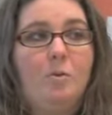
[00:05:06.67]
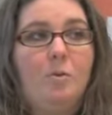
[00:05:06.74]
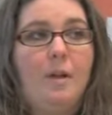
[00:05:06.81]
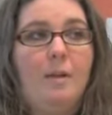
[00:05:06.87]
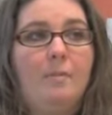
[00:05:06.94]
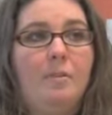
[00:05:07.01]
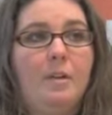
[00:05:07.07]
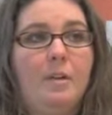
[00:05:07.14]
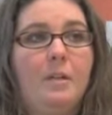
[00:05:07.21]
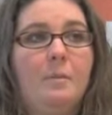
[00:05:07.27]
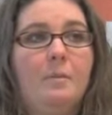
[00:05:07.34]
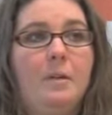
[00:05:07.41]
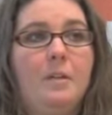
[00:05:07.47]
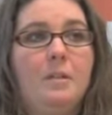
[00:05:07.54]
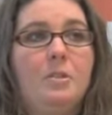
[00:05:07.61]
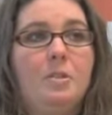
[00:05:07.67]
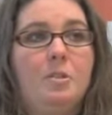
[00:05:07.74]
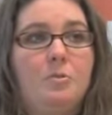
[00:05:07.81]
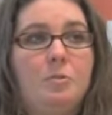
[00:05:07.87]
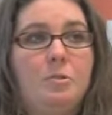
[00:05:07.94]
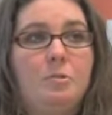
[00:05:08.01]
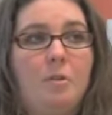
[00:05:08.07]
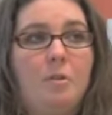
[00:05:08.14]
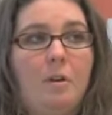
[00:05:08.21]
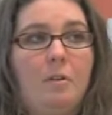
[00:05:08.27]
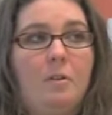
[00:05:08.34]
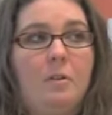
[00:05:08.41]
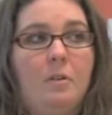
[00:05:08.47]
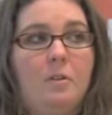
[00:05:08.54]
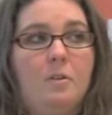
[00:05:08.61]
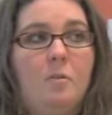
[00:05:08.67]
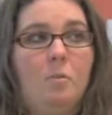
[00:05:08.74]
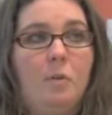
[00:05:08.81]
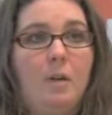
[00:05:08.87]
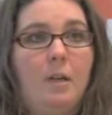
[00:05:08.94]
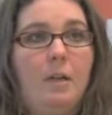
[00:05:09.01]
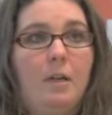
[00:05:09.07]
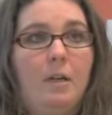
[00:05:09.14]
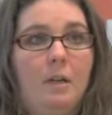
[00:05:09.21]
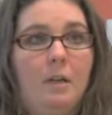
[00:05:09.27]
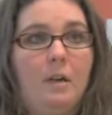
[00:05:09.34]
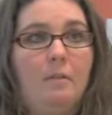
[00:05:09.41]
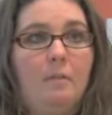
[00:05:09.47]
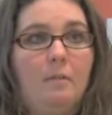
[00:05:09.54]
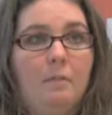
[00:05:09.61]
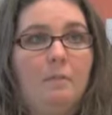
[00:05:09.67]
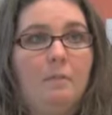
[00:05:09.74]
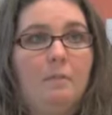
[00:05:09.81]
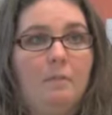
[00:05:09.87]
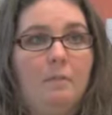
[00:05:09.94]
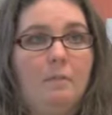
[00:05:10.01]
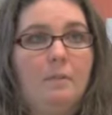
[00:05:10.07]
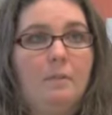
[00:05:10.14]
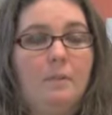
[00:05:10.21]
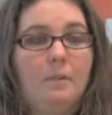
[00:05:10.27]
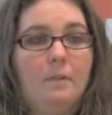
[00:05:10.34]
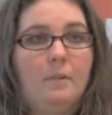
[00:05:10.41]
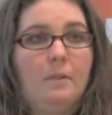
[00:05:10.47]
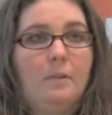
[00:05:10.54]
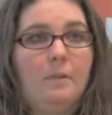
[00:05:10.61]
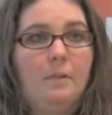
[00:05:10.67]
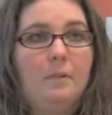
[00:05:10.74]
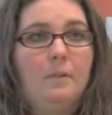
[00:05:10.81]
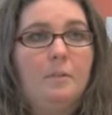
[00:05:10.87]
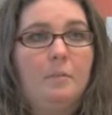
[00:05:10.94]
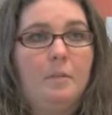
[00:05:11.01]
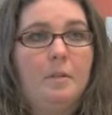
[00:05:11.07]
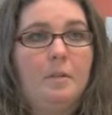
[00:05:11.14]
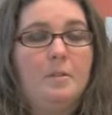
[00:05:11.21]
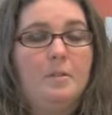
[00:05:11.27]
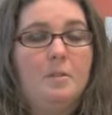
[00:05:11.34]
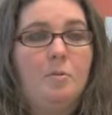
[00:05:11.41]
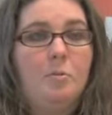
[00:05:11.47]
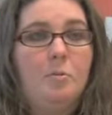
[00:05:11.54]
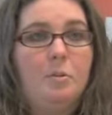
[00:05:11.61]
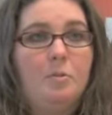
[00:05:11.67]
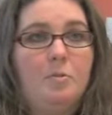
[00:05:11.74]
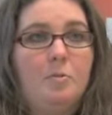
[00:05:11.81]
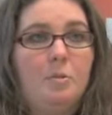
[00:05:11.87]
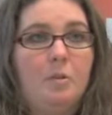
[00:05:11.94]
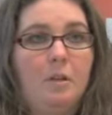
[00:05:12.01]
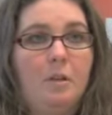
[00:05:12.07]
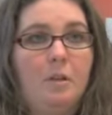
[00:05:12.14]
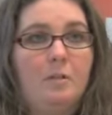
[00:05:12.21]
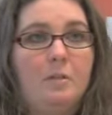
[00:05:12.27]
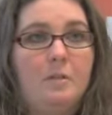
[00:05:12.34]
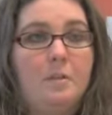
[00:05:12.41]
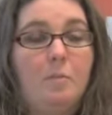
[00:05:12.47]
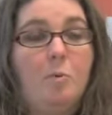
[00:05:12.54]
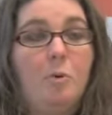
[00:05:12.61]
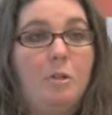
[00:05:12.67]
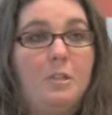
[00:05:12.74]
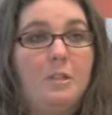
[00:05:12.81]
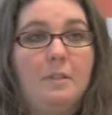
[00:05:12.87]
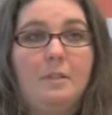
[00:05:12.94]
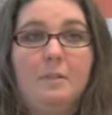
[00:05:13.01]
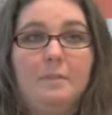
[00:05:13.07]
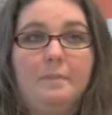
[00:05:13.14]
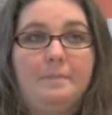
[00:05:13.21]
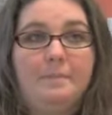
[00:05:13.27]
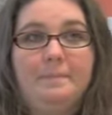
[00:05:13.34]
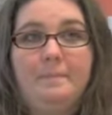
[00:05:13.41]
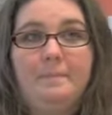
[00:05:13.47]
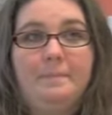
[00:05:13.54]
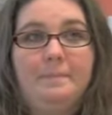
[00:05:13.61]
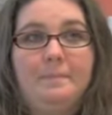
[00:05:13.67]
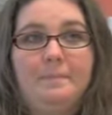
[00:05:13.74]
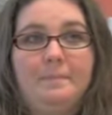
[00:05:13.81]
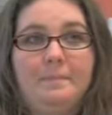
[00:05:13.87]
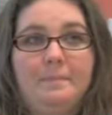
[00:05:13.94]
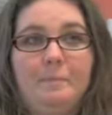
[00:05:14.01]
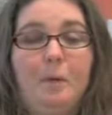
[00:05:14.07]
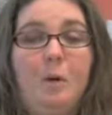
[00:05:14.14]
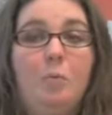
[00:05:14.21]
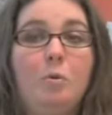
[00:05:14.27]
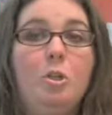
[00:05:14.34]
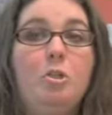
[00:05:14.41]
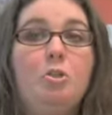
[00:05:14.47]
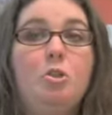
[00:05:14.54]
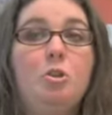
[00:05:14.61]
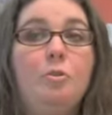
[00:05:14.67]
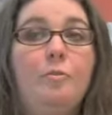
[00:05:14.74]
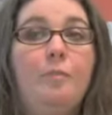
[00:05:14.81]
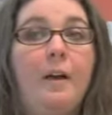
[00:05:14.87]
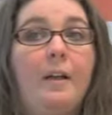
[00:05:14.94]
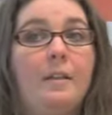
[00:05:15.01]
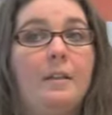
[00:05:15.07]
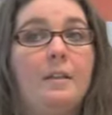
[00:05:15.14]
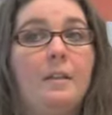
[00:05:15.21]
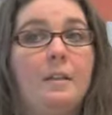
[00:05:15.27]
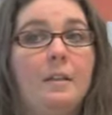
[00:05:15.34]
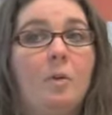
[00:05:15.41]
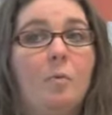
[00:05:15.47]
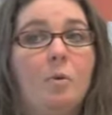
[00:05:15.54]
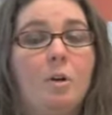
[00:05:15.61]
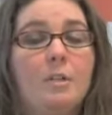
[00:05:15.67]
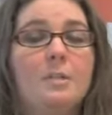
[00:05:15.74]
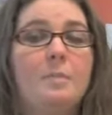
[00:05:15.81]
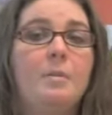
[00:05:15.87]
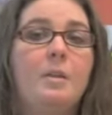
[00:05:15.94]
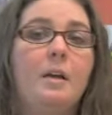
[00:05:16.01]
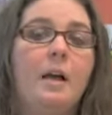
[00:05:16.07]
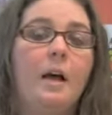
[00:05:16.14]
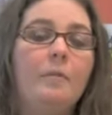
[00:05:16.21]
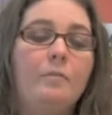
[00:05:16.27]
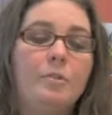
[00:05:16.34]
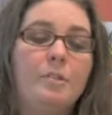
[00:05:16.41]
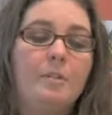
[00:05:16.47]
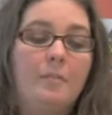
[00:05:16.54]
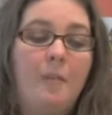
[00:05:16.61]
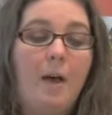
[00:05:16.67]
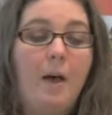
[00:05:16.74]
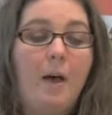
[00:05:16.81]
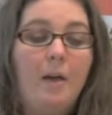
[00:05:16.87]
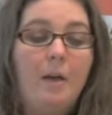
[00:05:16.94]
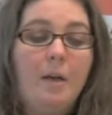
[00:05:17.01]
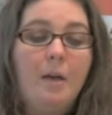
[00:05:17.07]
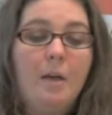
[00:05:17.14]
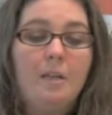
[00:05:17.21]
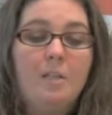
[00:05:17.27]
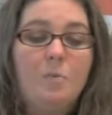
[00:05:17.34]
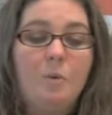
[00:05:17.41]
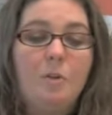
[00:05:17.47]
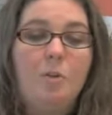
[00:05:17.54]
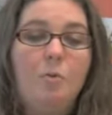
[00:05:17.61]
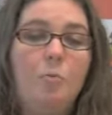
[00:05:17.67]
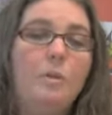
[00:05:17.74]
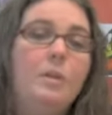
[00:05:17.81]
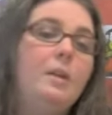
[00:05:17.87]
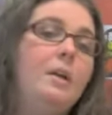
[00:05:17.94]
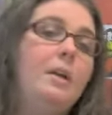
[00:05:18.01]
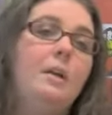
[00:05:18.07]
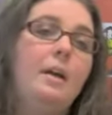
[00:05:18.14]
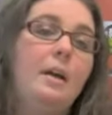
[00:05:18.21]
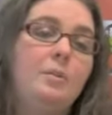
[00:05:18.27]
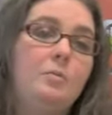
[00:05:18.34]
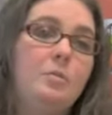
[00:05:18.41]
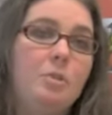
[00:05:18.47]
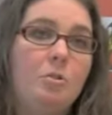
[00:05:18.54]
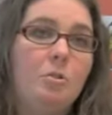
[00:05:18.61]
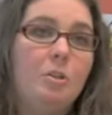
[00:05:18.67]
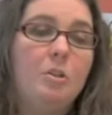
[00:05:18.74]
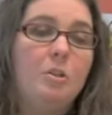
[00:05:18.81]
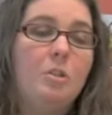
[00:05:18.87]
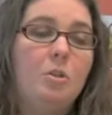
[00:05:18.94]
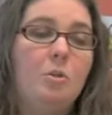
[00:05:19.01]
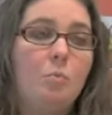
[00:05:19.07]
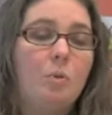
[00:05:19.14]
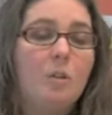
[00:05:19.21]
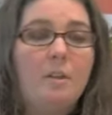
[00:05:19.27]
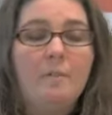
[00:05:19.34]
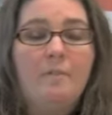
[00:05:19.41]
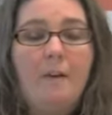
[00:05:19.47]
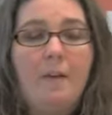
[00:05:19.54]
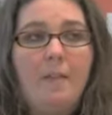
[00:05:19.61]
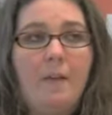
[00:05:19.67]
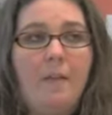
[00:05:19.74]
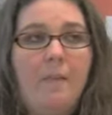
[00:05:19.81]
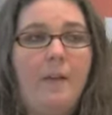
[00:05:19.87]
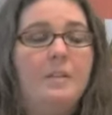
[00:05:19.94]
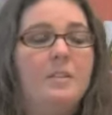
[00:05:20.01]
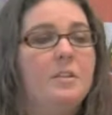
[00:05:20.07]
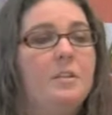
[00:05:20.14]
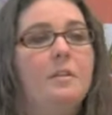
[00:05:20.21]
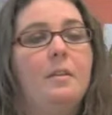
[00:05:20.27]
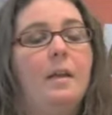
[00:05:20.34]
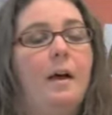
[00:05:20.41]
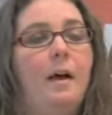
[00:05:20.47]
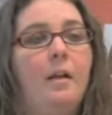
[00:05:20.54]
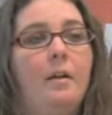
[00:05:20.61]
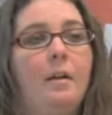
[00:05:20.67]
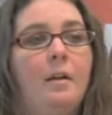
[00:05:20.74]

ever commit too strongly to one idea because you will be sorely disappointed. But when you do find the thing that works, I mean, the converse of that is when you really connect with students and you really find that lesson that